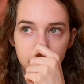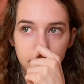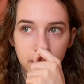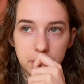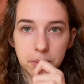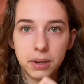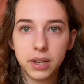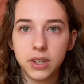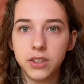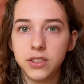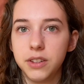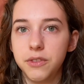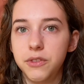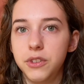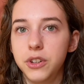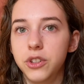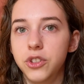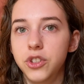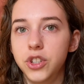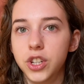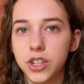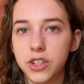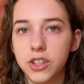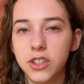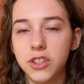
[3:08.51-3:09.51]
Because if you're
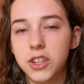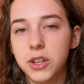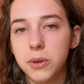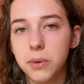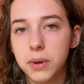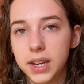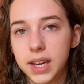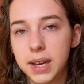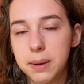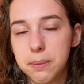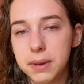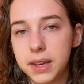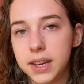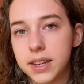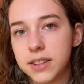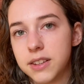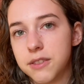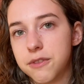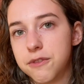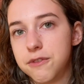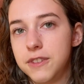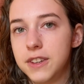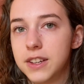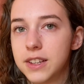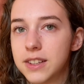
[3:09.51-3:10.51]
just doing it because
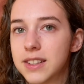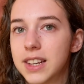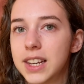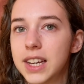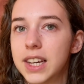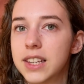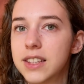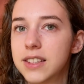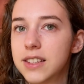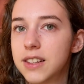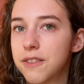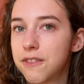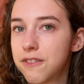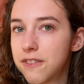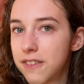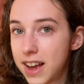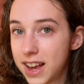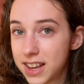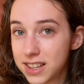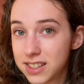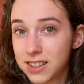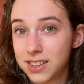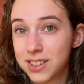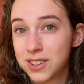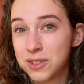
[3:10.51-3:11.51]
it feels like it's the
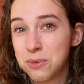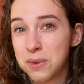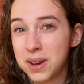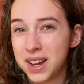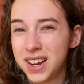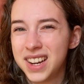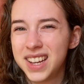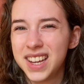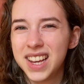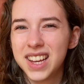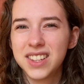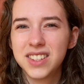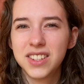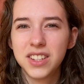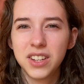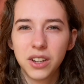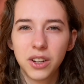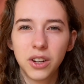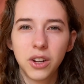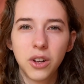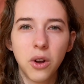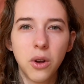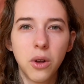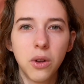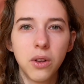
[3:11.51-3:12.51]
fastest way to get to your
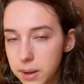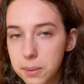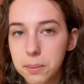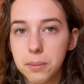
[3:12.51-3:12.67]
goal,